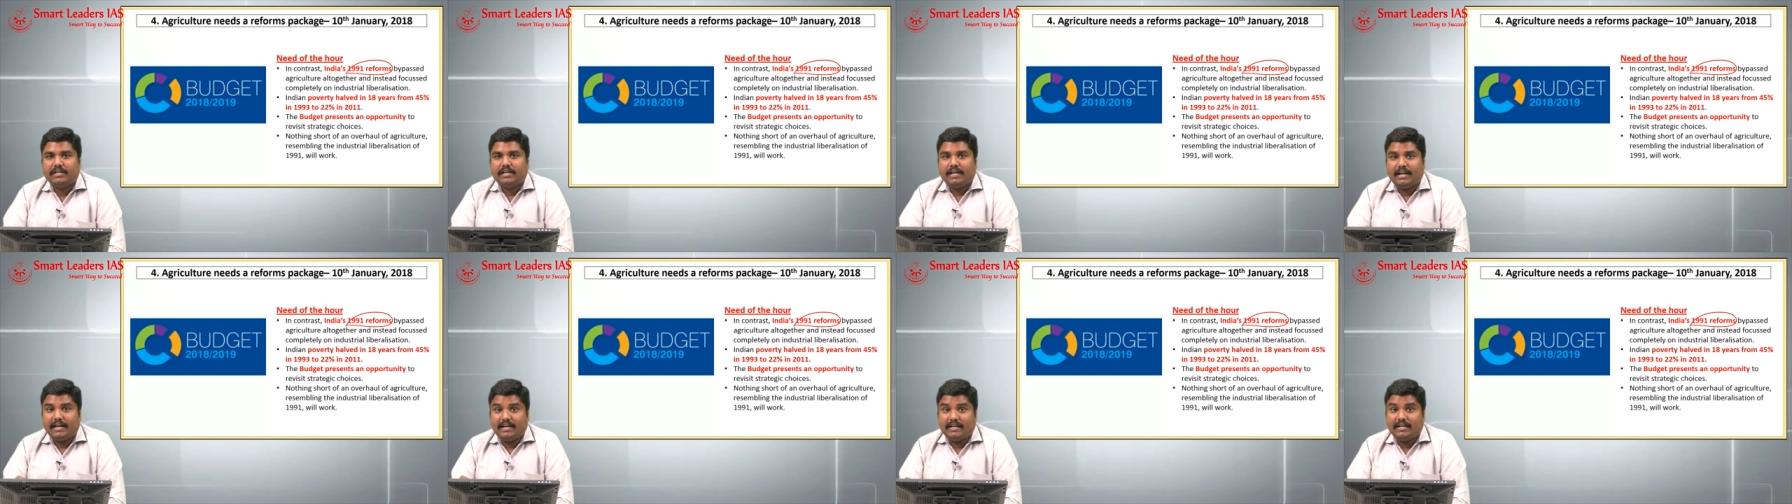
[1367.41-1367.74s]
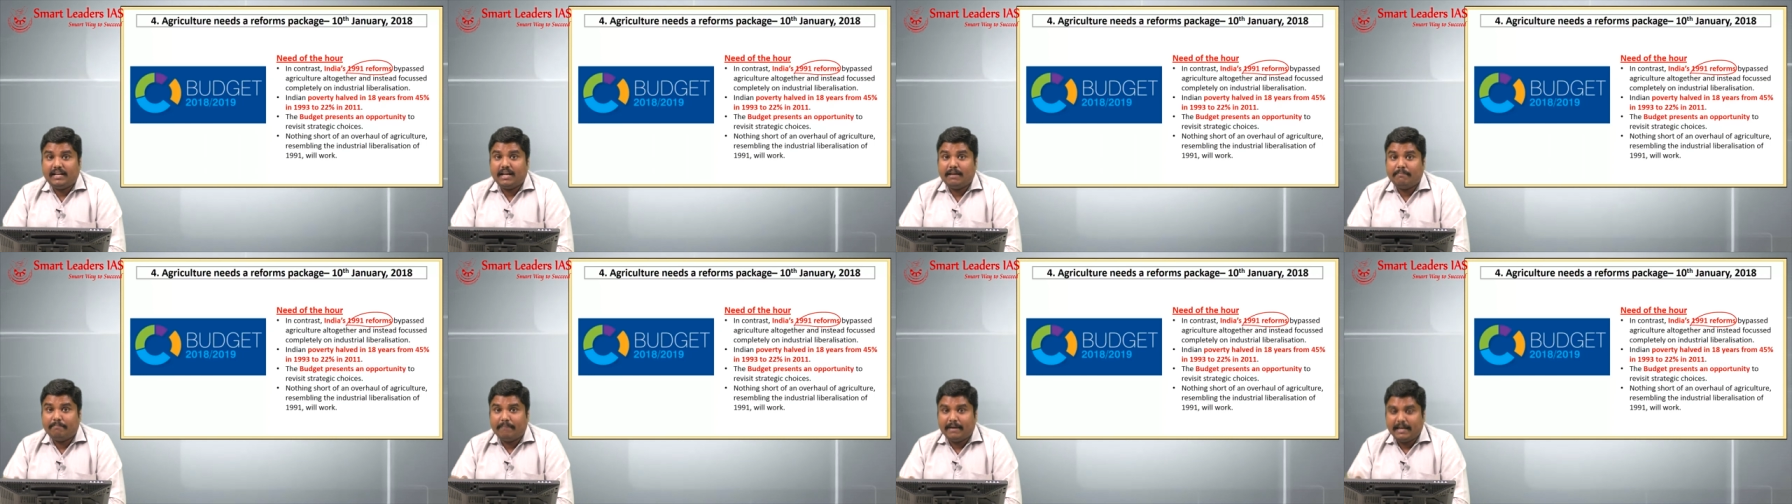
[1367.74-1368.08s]

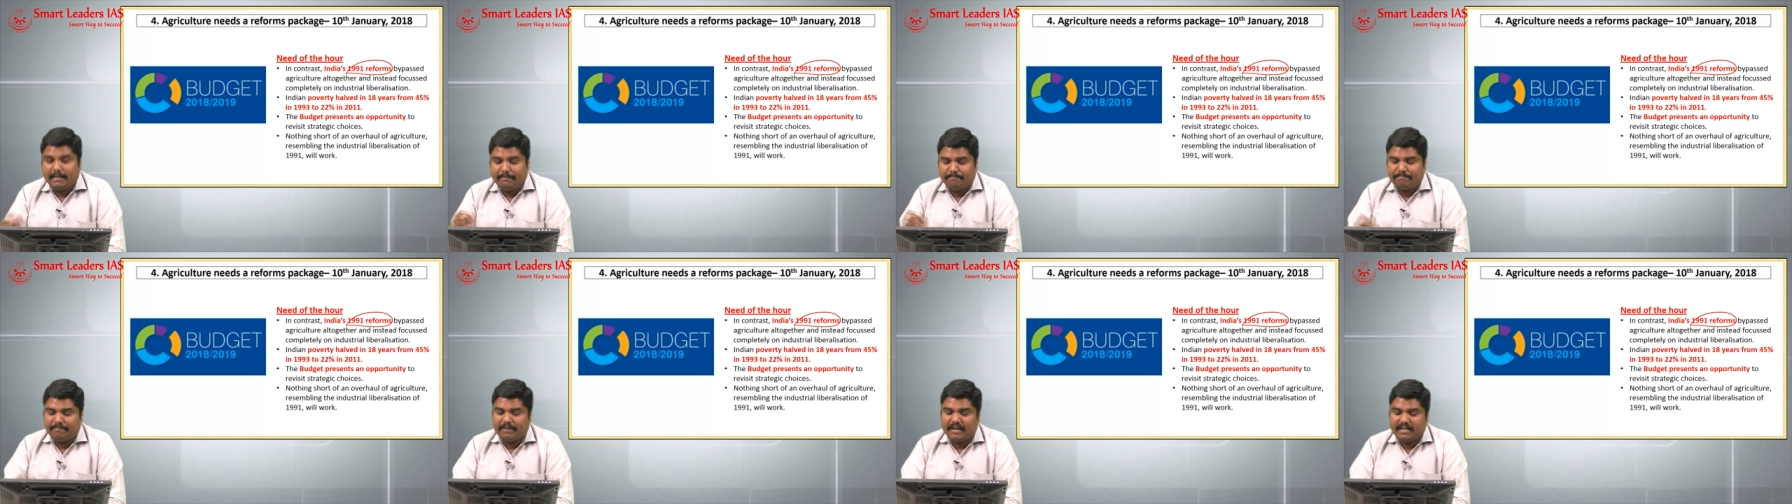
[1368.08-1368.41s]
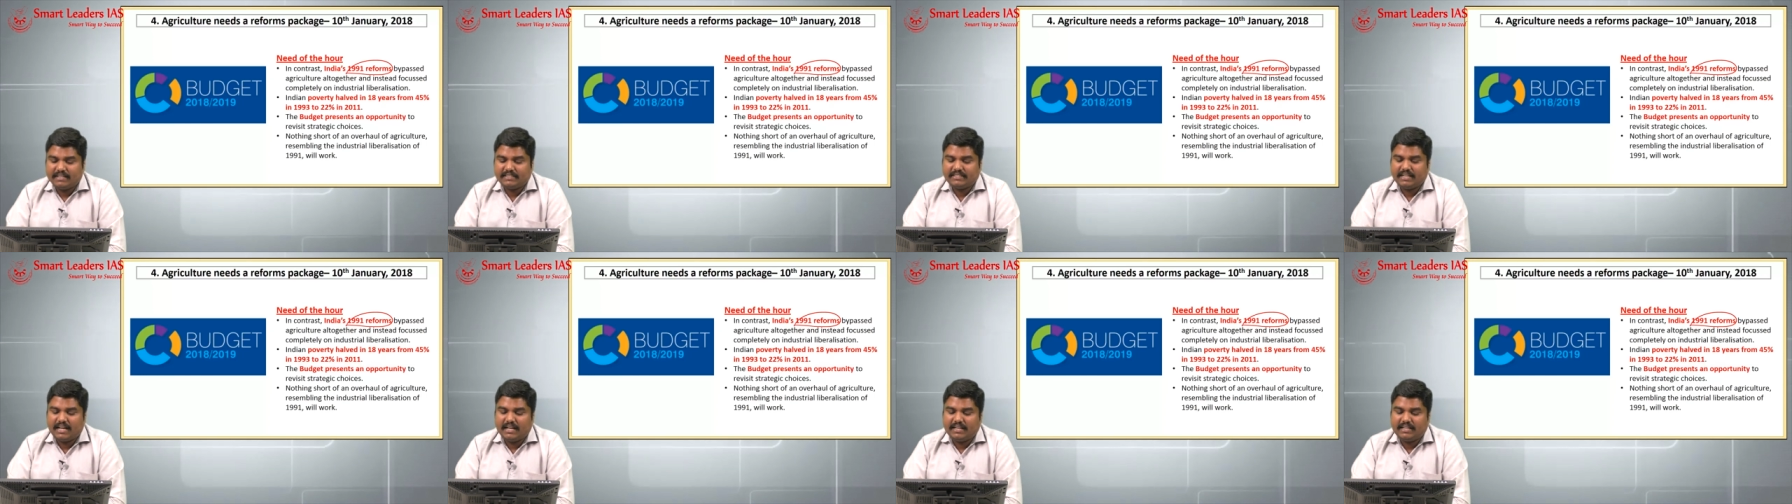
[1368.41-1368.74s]
India
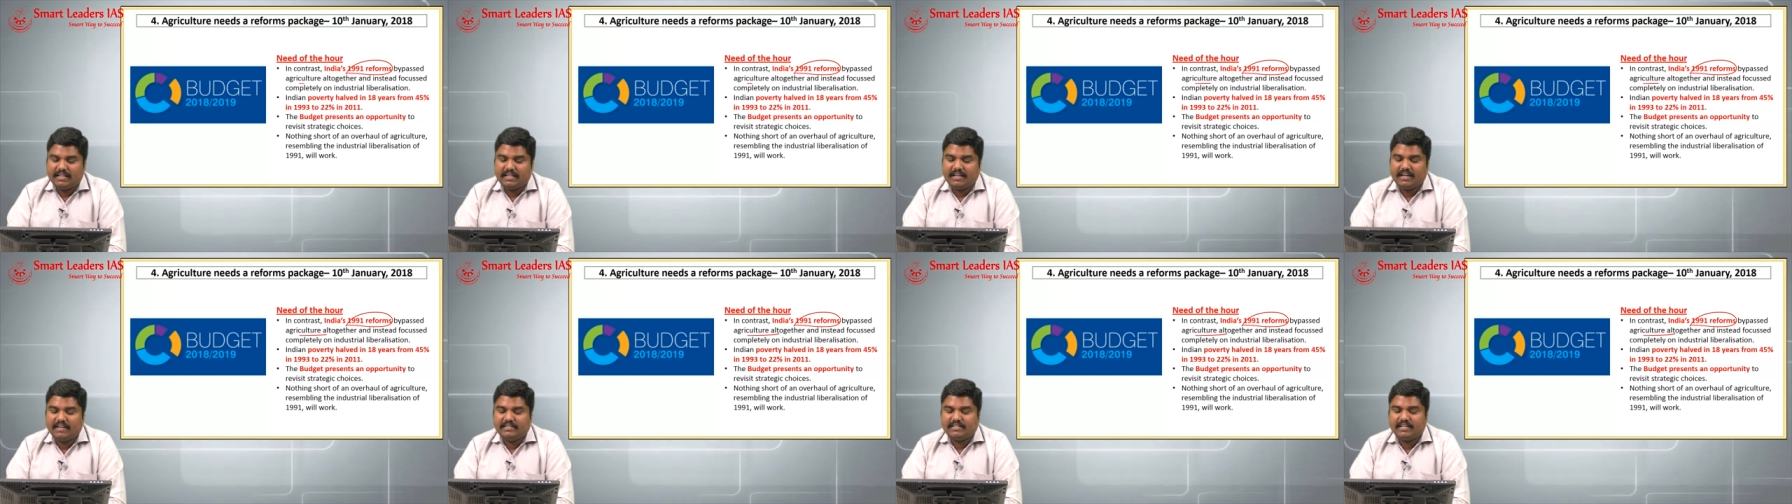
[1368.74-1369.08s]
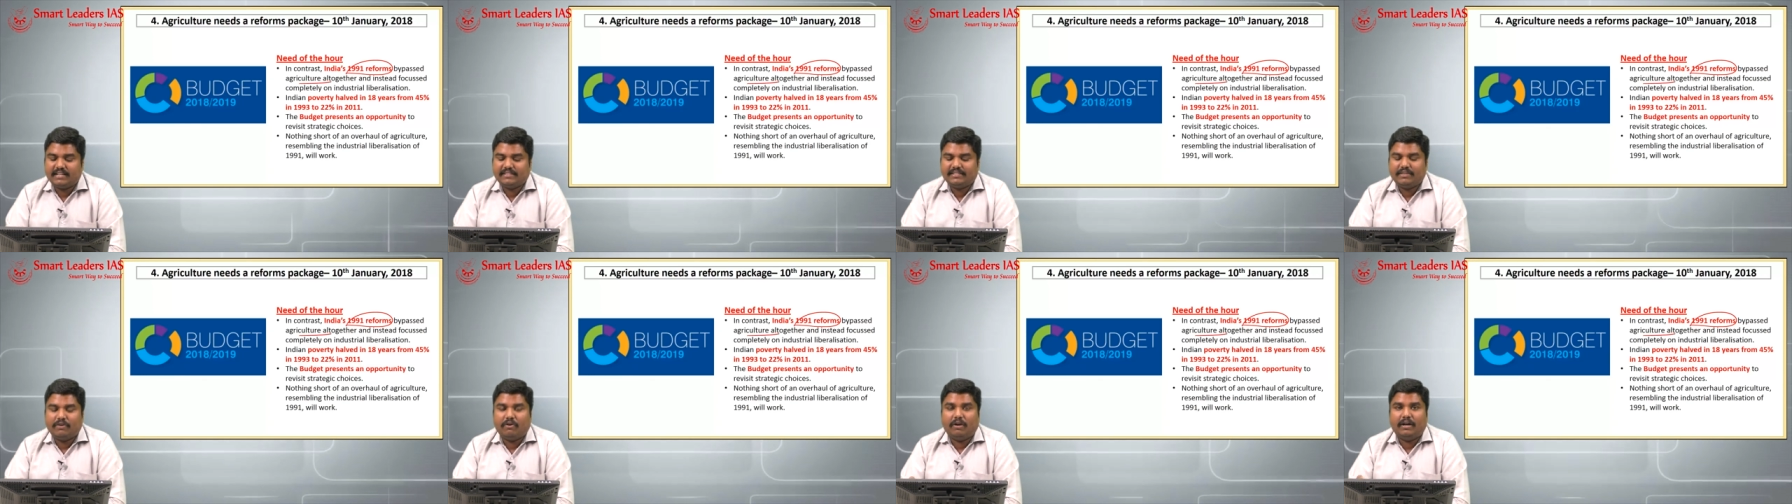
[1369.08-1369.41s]
bypassed agriculture
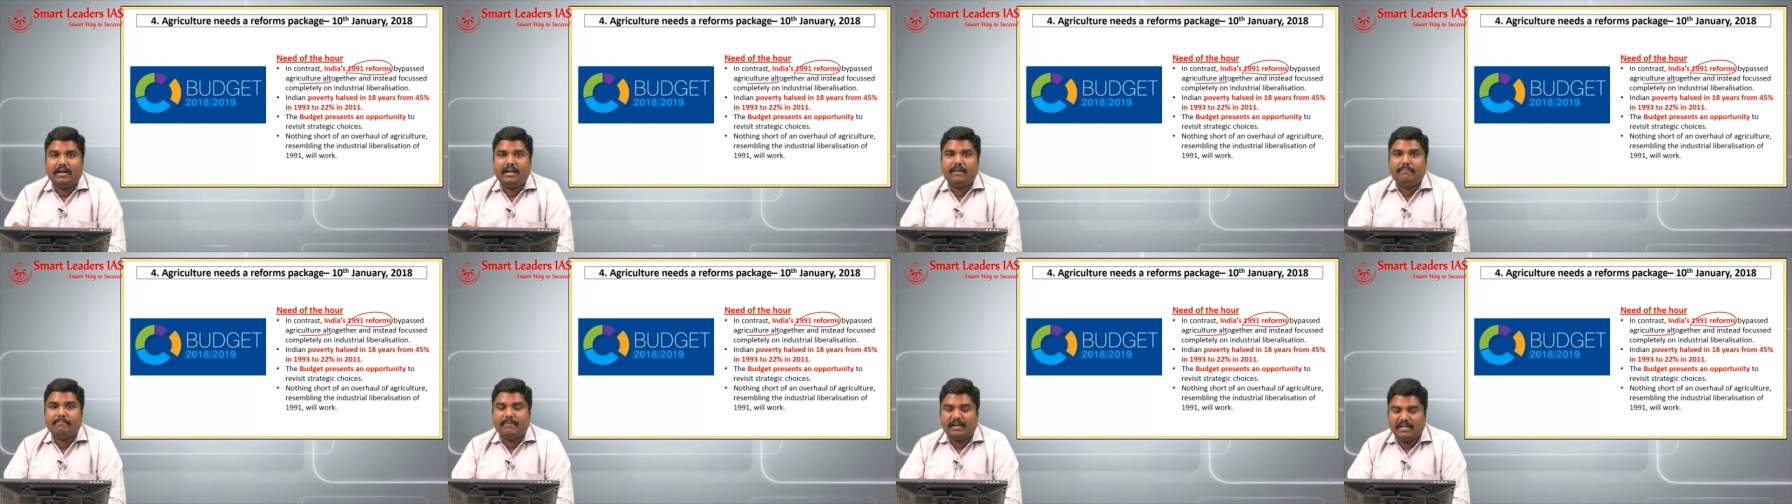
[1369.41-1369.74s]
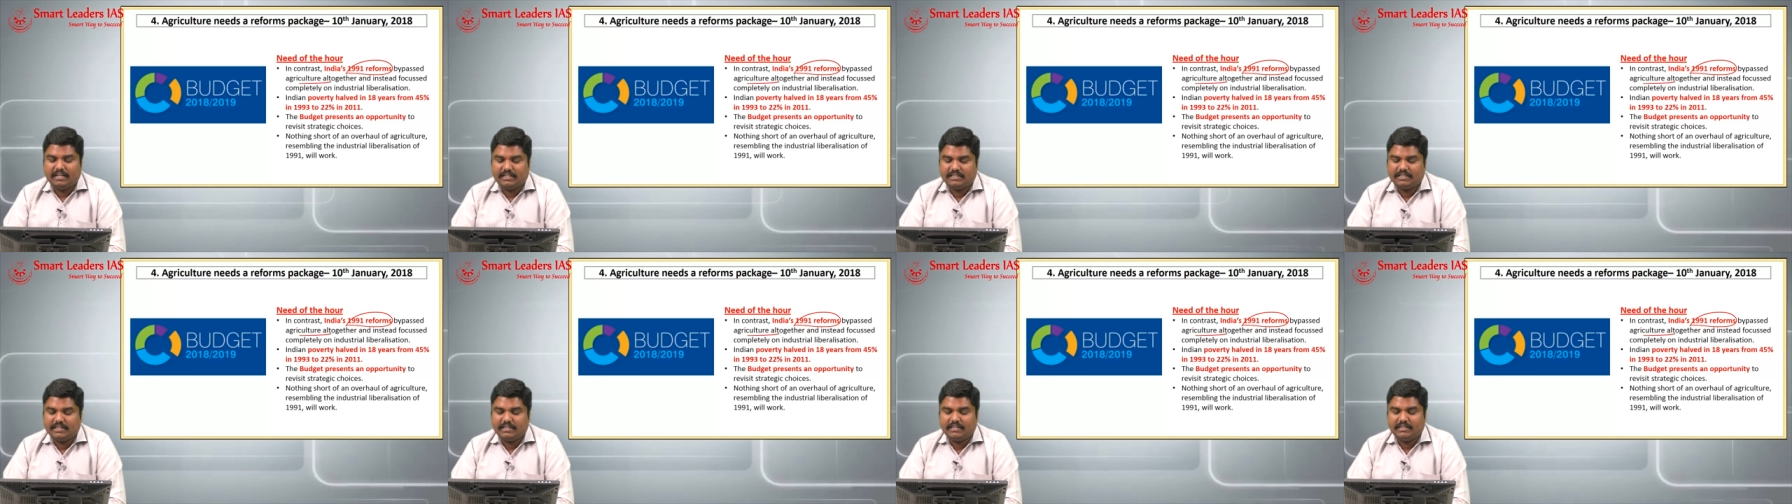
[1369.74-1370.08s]
as I already
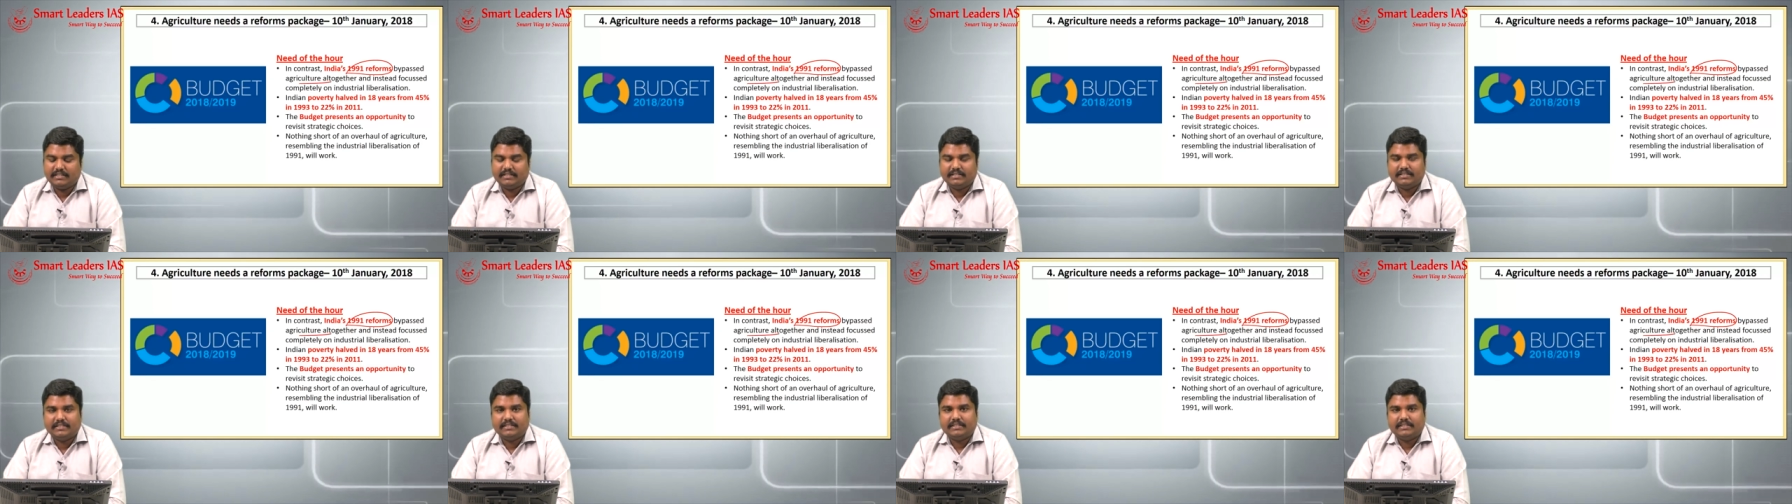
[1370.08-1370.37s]
mentioned